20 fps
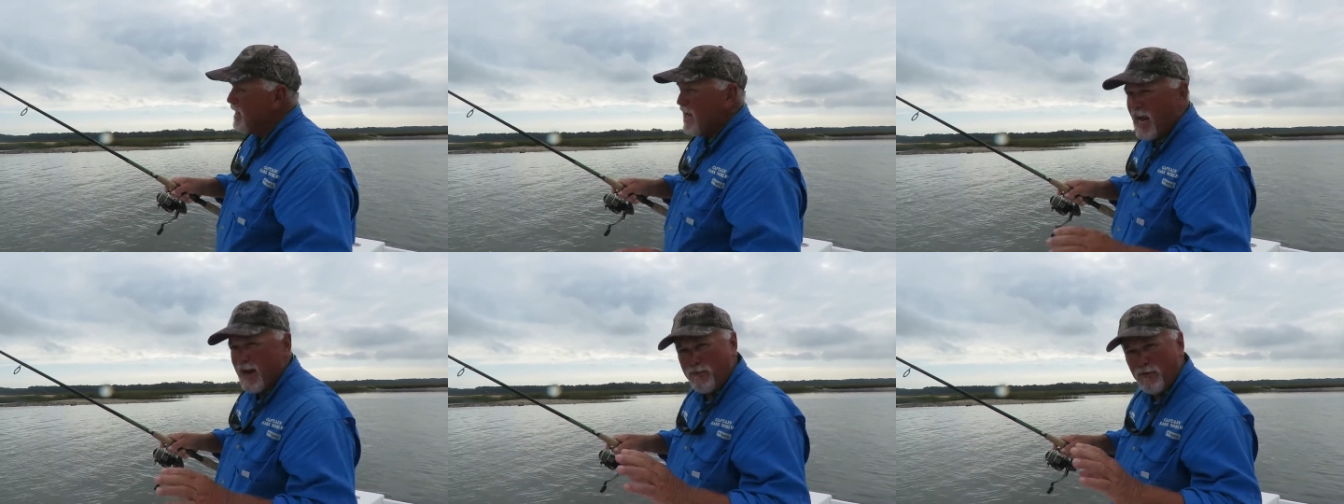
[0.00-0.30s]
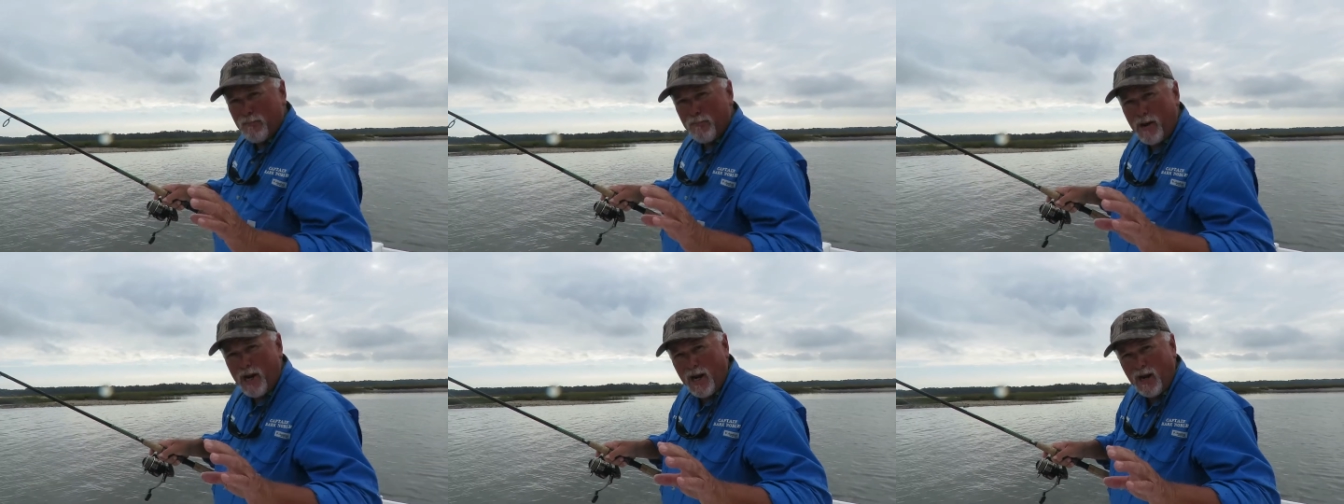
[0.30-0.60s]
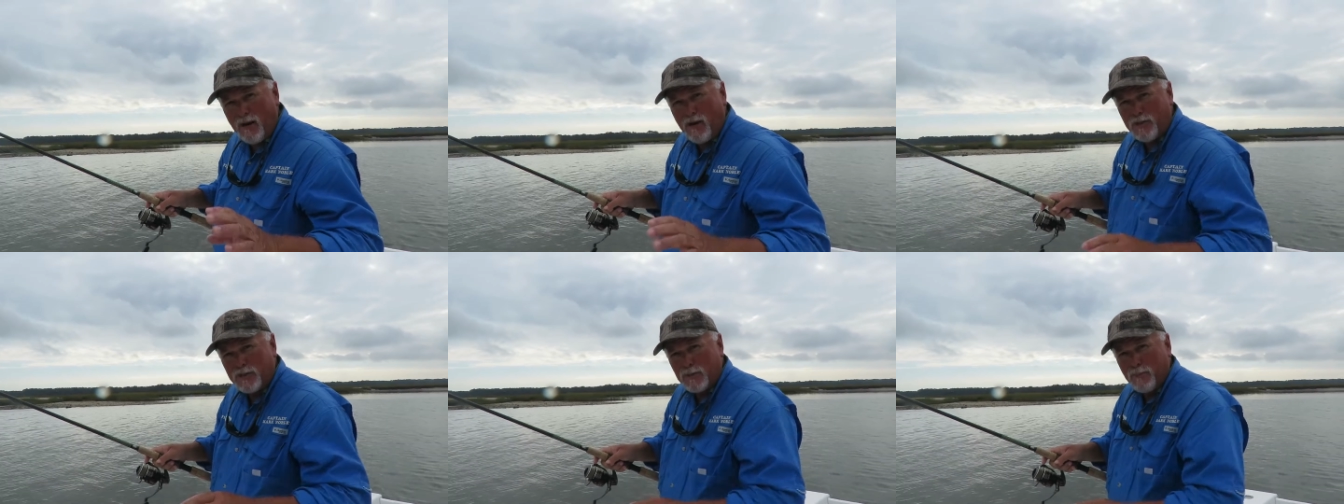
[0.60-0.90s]

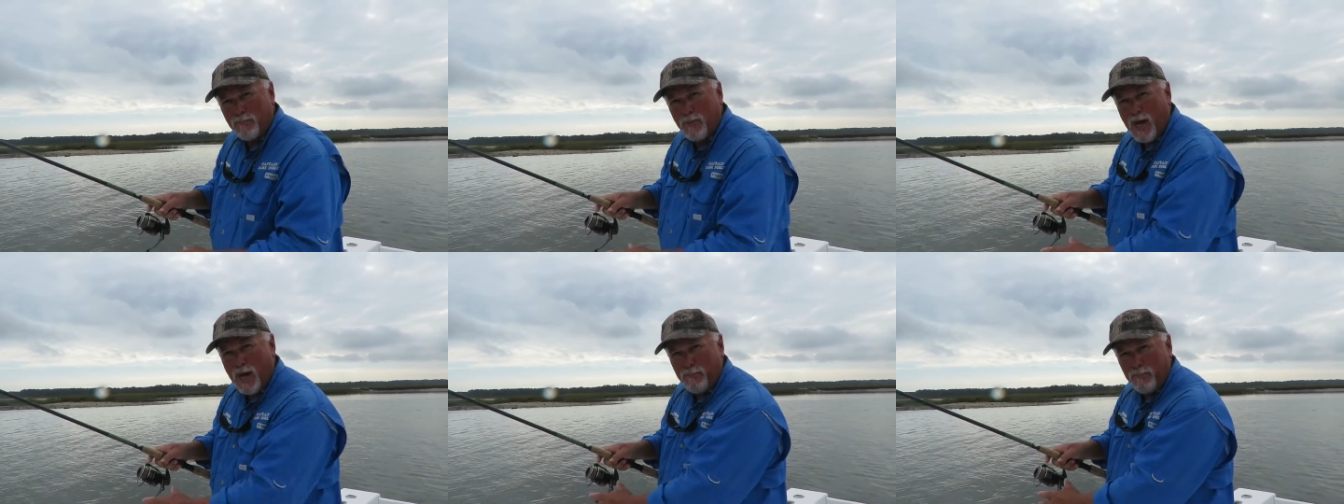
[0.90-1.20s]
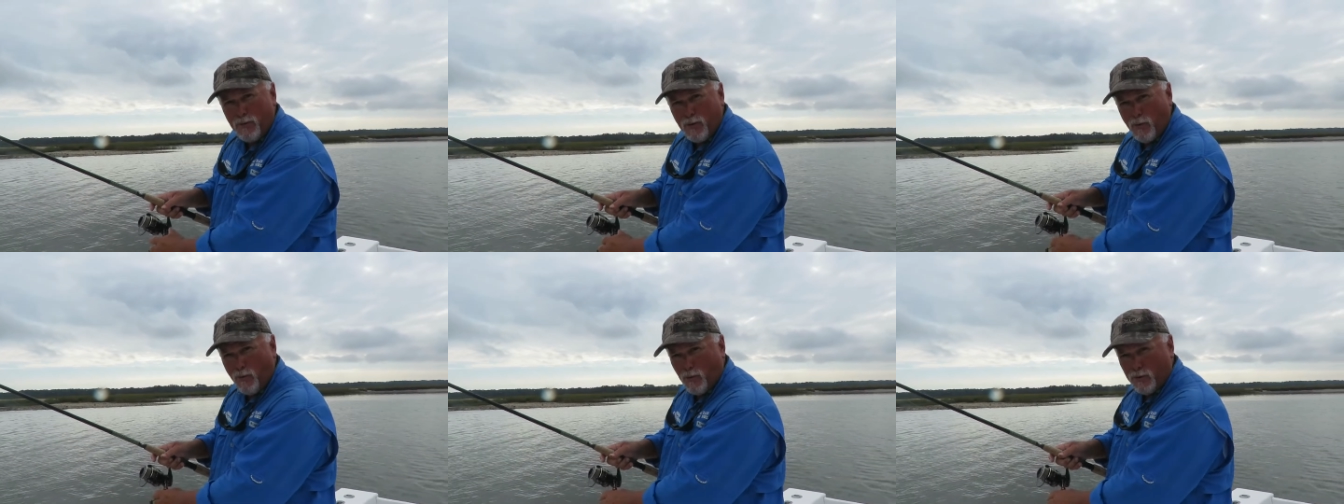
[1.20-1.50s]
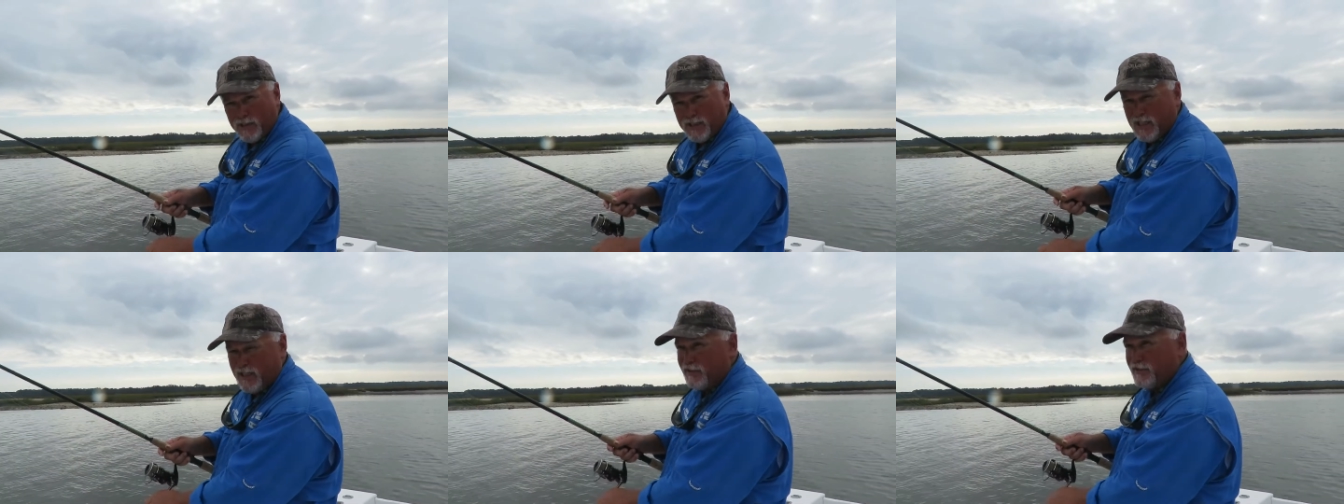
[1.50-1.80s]
Everybody looks at popping
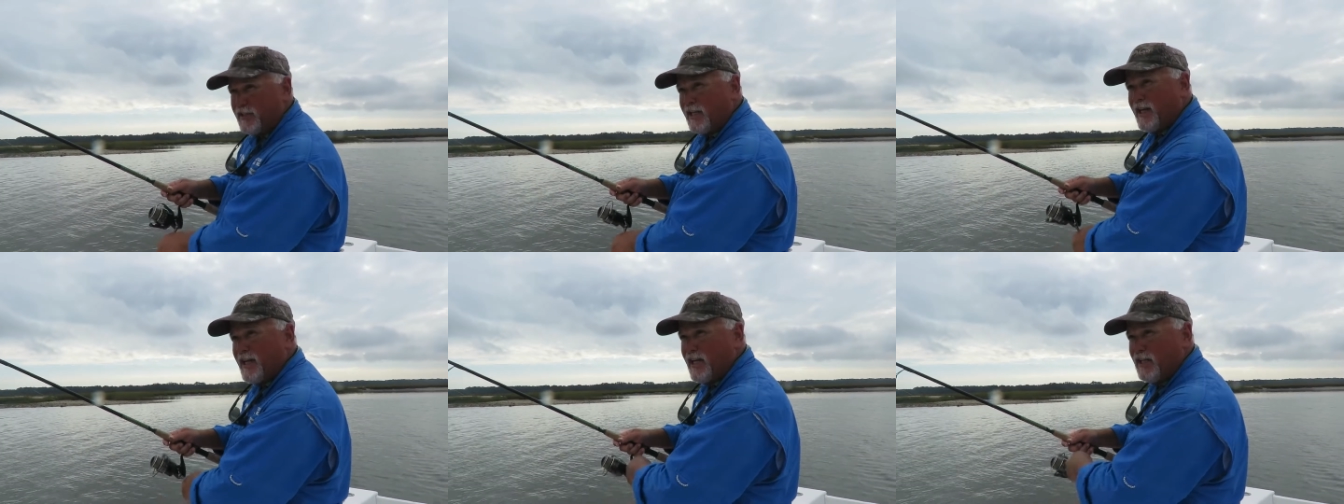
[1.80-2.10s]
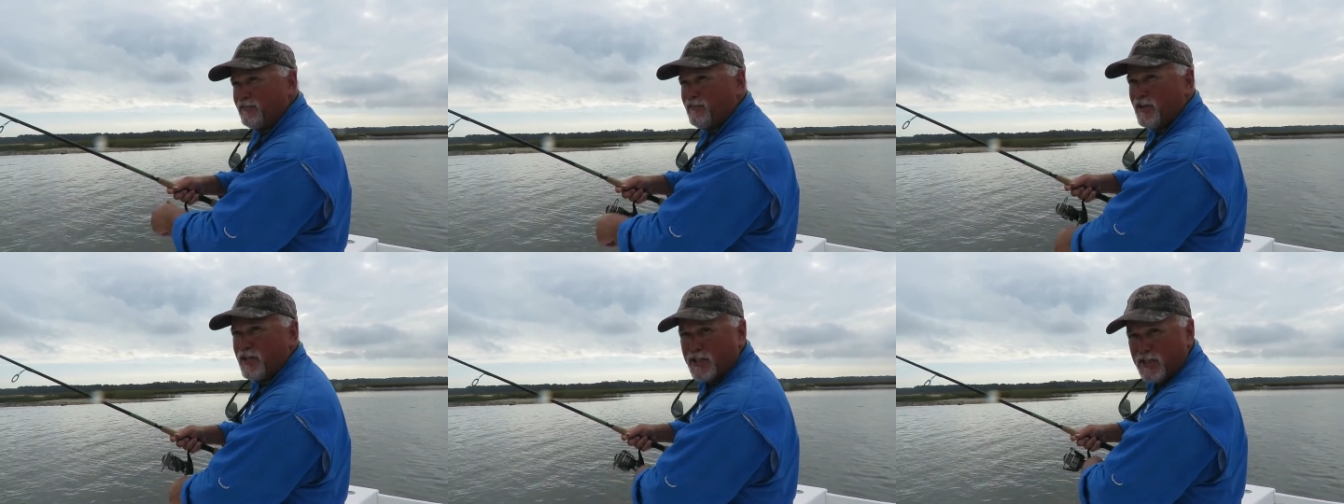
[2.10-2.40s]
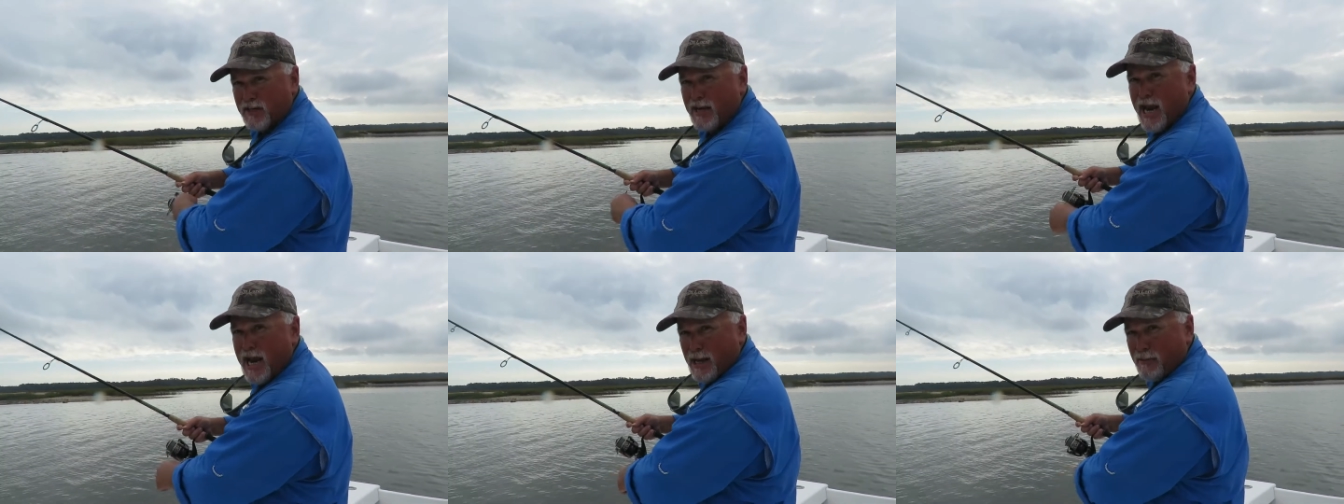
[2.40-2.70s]
corks and they go, gee, he's
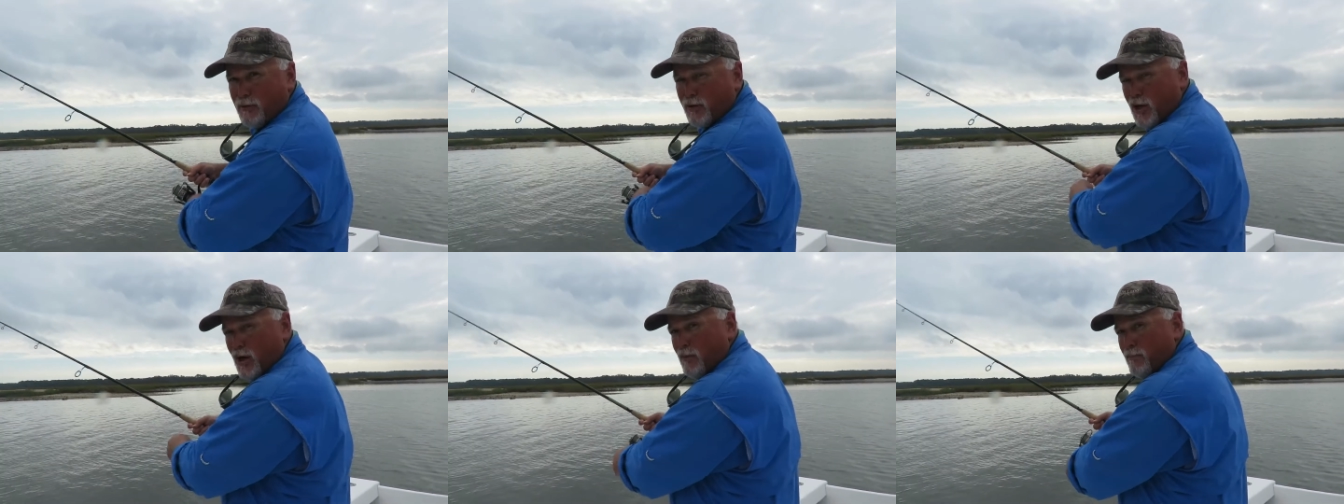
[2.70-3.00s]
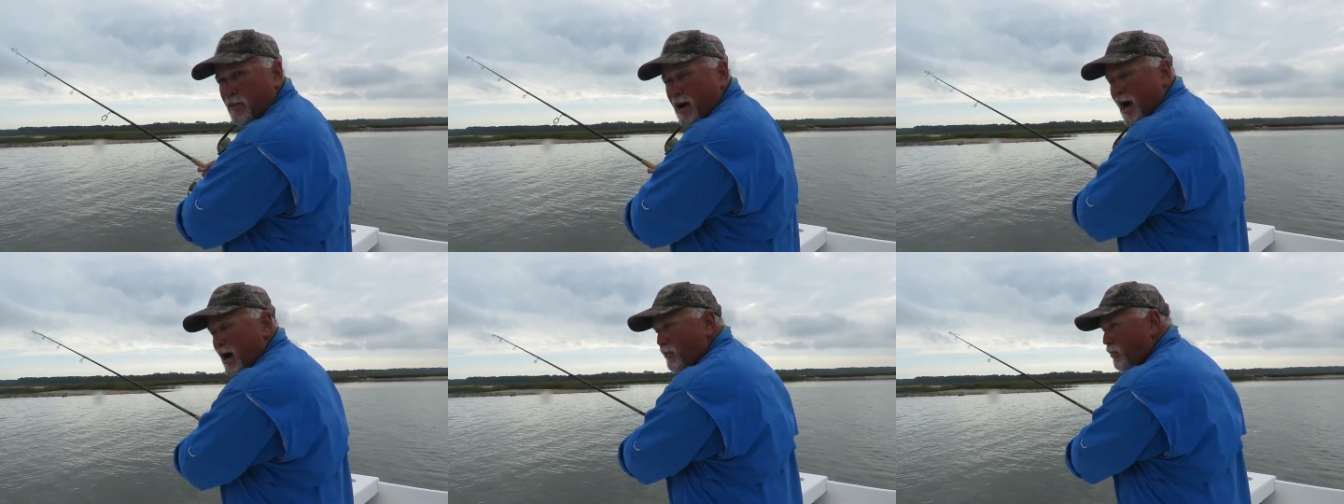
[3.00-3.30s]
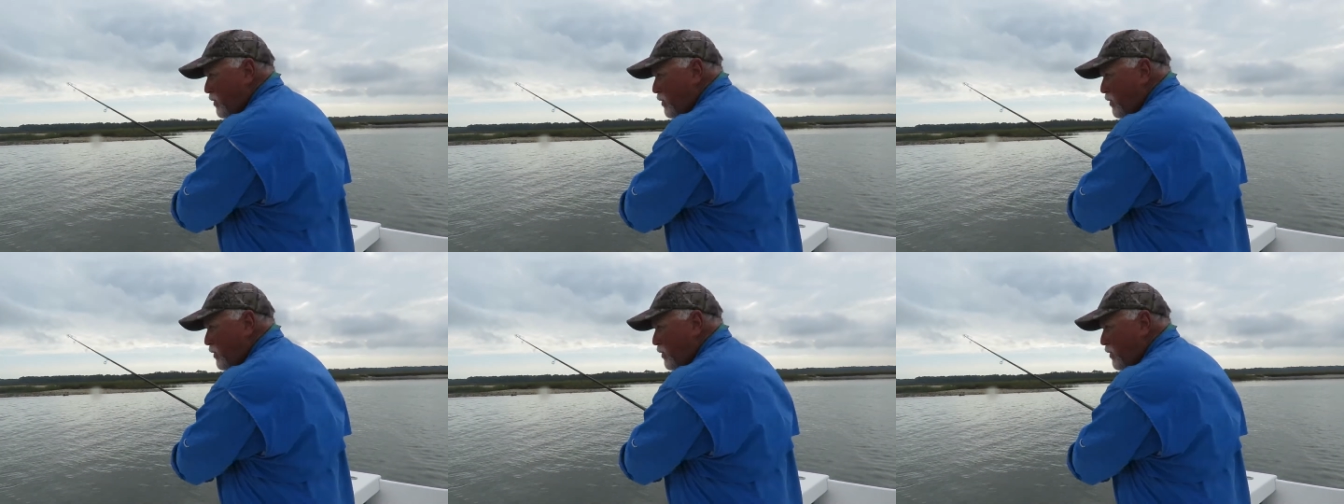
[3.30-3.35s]
fishing that. I'm going to go buy